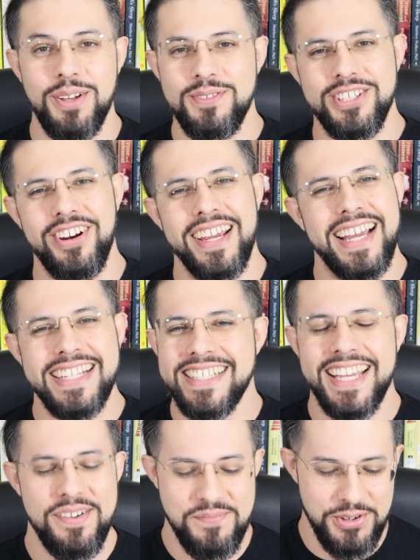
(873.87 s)
I'm sorry, guys,
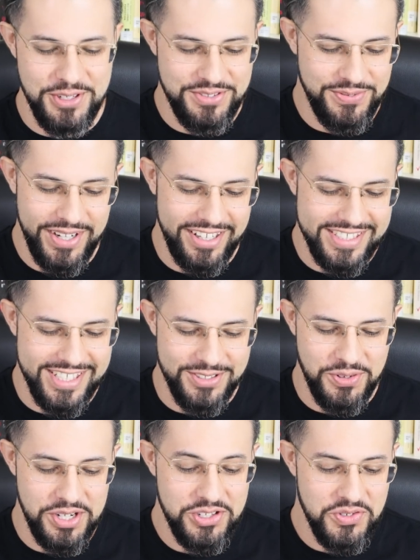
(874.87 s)
I can't pronounce this
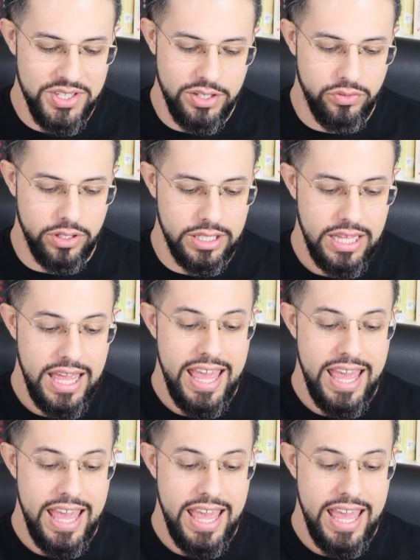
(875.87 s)
word. It's really difficult.